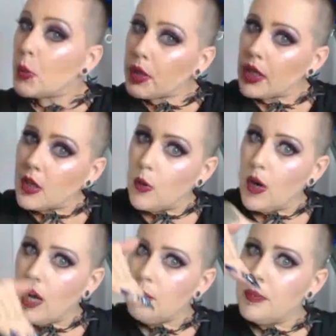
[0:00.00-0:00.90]
We're going to
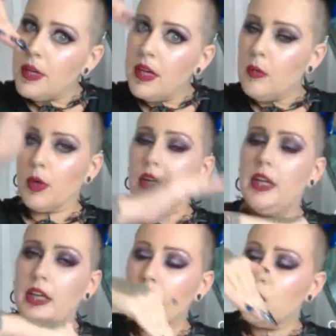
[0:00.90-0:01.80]
go up. We're going
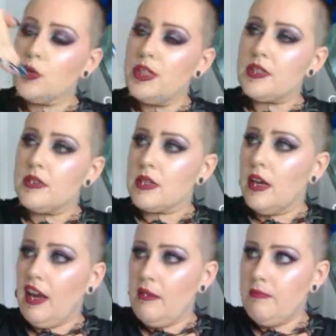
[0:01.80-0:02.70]
to increase the
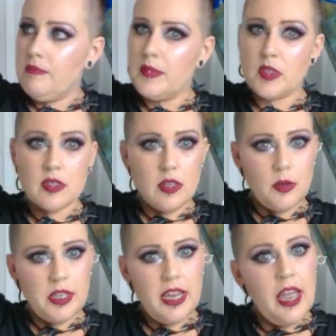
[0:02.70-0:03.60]
time
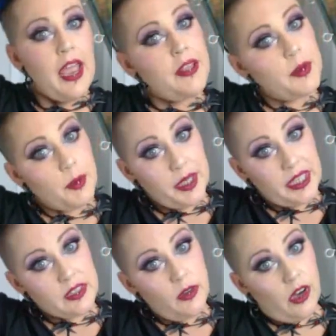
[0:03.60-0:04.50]
slowly. And then when we
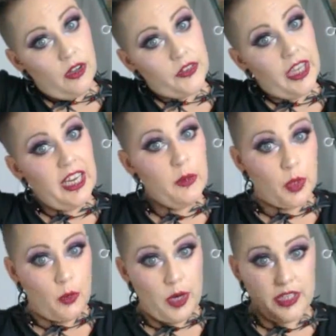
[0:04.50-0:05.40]
get to all day,
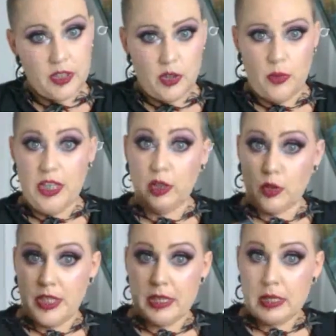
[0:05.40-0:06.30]
we're going to
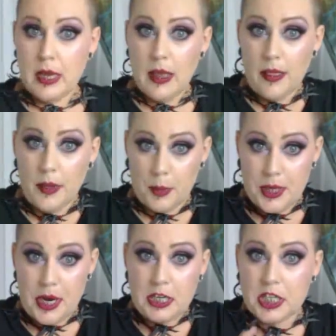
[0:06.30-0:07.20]
increase the
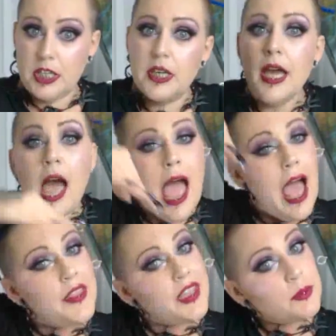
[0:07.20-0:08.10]
reduction.
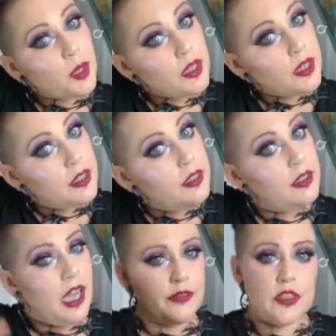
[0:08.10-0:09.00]
And then we're going
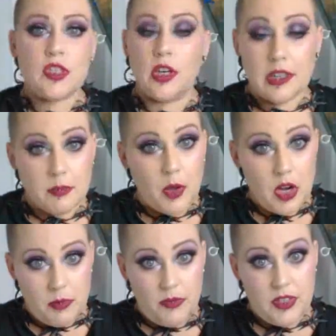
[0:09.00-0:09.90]
to have to start at the
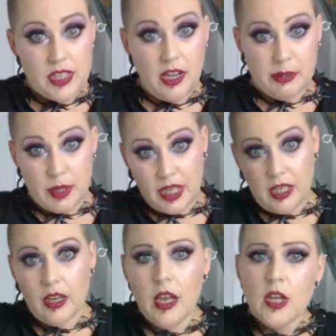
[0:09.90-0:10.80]
bottom of the time
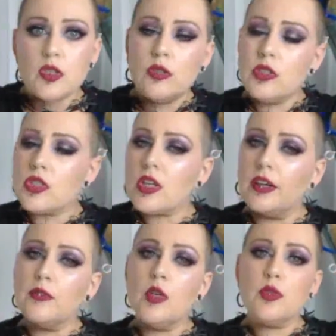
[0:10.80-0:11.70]
again. So you just
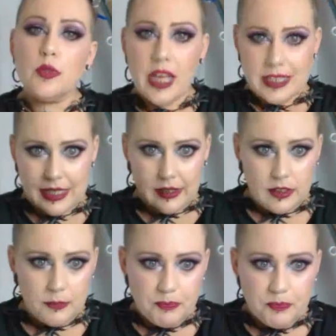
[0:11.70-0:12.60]
kind of go through that
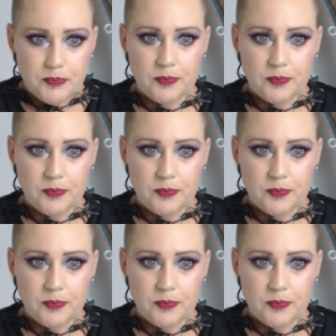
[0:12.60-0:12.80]
cycle.